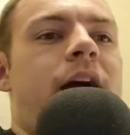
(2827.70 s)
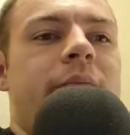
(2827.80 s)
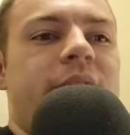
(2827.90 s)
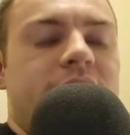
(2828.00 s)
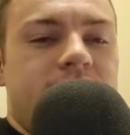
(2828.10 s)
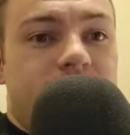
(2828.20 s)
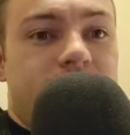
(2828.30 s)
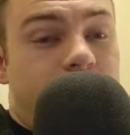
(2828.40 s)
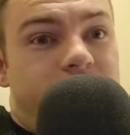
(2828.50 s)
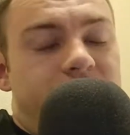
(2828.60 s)
I mean,
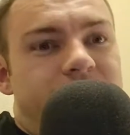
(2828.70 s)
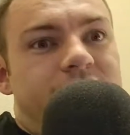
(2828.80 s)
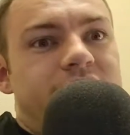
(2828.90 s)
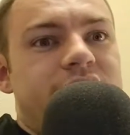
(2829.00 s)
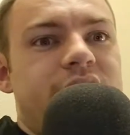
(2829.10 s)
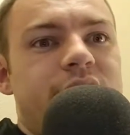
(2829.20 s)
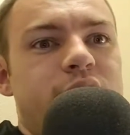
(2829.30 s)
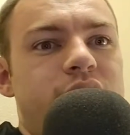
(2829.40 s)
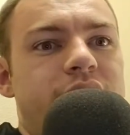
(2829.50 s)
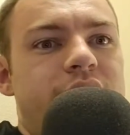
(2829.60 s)
you don't even have to see the
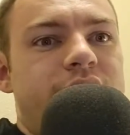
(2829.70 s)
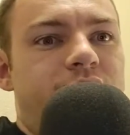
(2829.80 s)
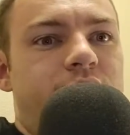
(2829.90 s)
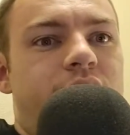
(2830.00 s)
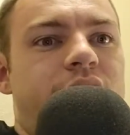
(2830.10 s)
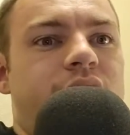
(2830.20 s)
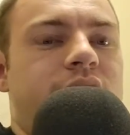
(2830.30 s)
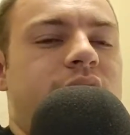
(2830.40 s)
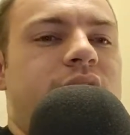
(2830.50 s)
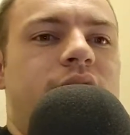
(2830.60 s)
movies for,
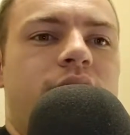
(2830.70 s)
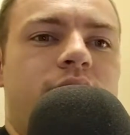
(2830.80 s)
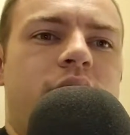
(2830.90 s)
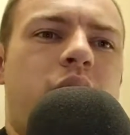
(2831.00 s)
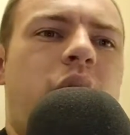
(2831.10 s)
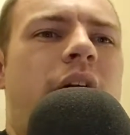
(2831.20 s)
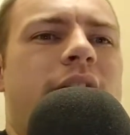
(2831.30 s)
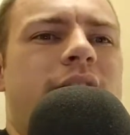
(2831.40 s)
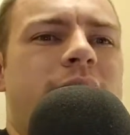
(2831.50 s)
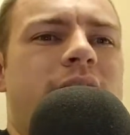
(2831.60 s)
you know, a
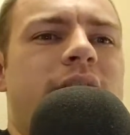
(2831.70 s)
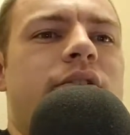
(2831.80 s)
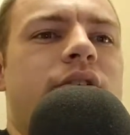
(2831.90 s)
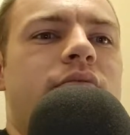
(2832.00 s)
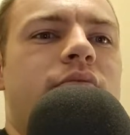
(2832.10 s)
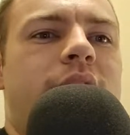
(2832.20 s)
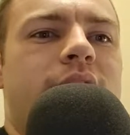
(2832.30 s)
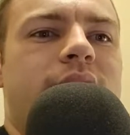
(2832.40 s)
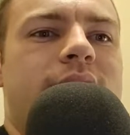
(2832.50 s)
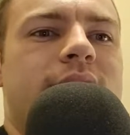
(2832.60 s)
ride to be good,
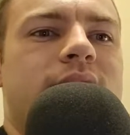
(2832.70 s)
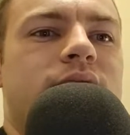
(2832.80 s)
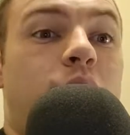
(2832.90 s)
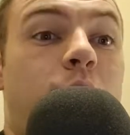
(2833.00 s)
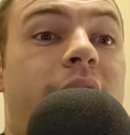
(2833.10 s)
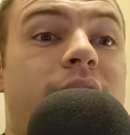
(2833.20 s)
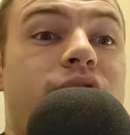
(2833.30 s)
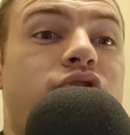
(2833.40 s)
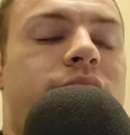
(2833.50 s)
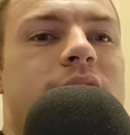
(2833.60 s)
right? Like, the
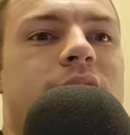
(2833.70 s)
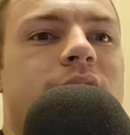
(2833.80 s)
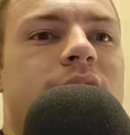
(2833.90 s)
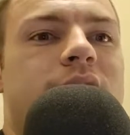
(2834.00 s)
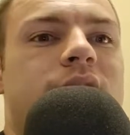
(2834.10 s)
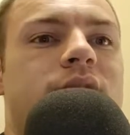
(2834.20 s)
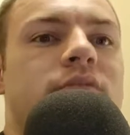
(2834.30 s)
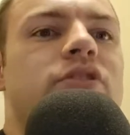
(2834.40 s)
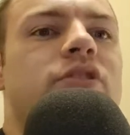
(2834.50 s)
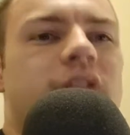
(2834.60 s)
ride should be like...
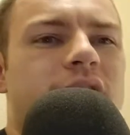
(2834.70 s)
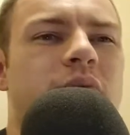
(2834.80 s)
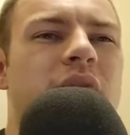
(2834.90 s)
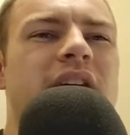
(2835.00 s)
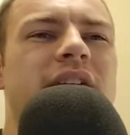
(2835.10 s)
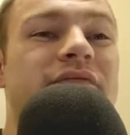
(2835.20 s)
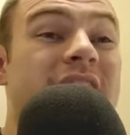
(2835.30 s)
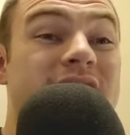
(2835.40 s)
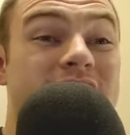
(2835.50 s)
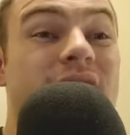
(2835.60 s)
Okay, you think
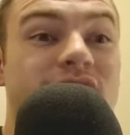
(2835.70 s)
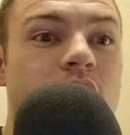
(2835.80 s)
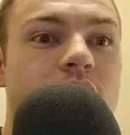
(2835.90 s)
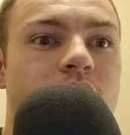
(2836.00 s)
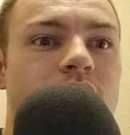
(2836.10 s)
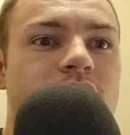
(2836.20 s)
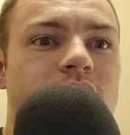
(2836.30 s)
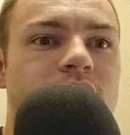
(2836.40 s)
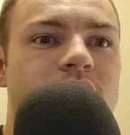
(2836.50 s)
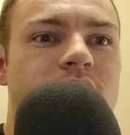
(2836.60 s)
Fast and
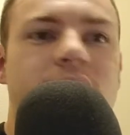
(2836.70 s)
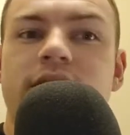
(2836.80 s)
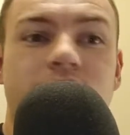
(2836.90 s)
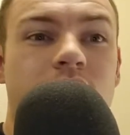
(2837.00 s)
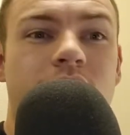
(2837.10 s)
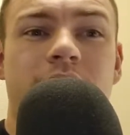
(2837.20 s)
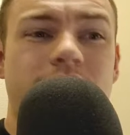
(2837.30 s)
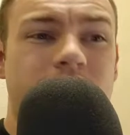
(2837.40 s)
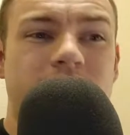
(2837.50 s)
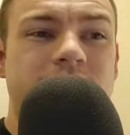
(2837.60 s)
Furious, okay?
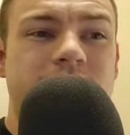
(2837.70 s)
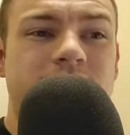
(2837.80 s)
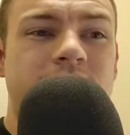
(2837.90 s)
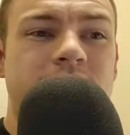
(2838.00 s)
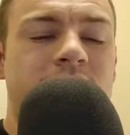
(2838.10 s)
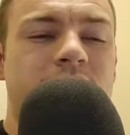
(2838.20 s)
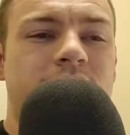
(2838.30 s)
Cars, racing.